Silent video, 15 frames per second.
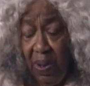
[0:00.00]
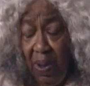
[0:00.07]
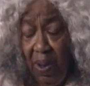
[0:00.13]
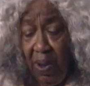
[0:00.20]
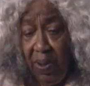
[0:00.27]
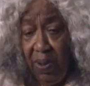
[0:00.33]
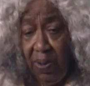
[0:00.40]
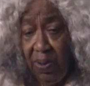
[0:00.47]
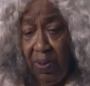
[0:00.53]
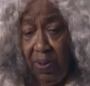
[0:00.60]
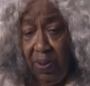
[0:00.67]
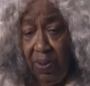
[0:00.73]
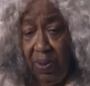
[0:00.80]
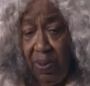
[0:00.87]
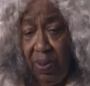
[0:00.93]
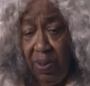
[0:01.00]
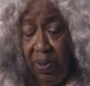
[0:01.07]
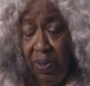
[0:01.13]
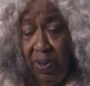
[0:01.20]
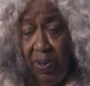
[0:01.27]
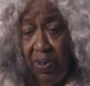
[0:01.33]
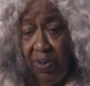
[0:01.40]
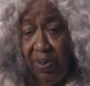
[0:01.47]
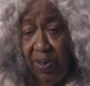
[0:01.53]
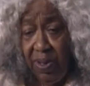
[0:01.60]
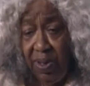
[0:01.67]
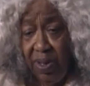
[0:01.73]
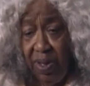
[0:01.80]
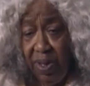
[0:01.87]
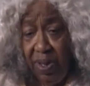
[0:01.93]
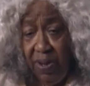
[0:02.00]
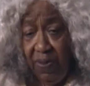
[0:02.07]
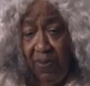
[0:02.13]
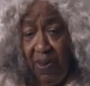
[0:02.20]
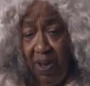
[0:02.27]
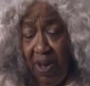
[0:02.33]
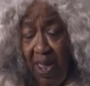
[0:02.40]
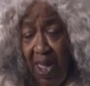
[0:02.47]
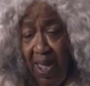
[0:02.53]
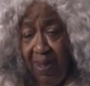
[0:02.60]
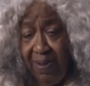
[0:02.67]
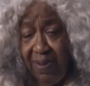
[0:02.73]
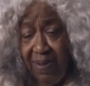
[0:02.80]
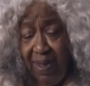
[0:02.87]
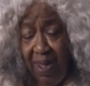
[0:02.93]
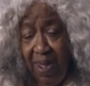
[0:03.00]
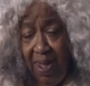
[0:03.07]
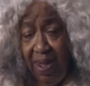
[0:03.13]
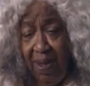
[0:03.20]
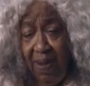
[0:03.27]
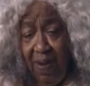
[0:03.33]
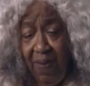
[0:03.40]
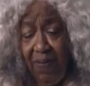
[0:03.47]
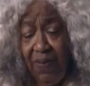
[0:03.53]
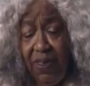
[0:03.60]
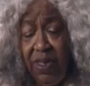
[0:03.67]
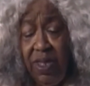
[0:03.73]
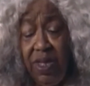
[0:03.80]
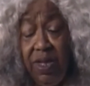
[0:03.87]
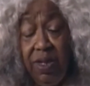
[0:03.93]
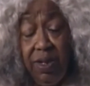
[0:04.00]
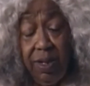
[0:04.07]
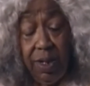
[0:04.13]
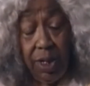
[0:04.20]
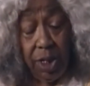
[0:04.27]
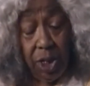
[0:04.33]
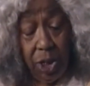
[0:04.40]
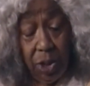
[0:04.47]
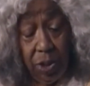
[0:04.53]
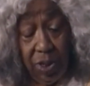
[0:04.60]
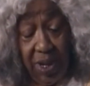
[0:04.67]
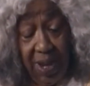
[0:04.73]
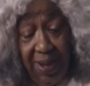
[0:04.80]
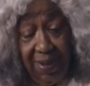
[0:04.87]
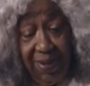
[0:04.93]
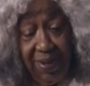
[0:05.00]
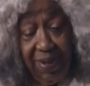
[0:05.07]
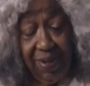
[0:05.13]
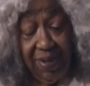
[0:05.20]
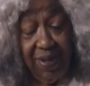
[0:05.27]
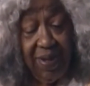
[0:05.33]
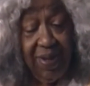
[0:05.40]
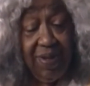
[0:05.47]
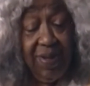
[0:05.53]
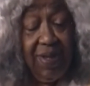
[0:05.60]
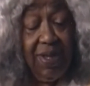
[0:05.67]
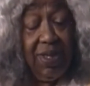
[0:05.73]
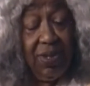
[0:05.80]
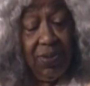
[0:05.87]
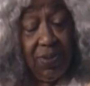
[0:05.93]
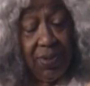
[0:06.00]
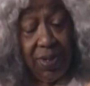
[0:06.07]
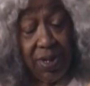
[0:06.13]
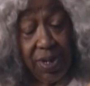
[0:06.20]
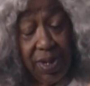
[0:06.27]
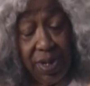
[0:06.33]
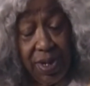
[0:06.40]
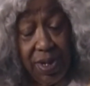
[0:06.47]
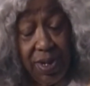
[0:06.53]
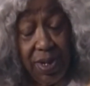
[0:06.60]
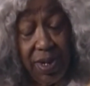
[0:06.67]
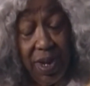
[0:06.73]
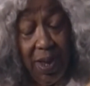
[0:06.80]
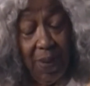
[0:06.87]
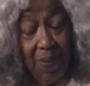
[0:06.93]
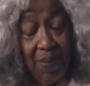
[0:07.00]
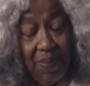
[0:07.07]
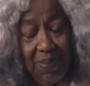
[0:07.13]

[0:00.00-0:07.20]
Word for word: on New Year's Eve, the last day of the year, 1963,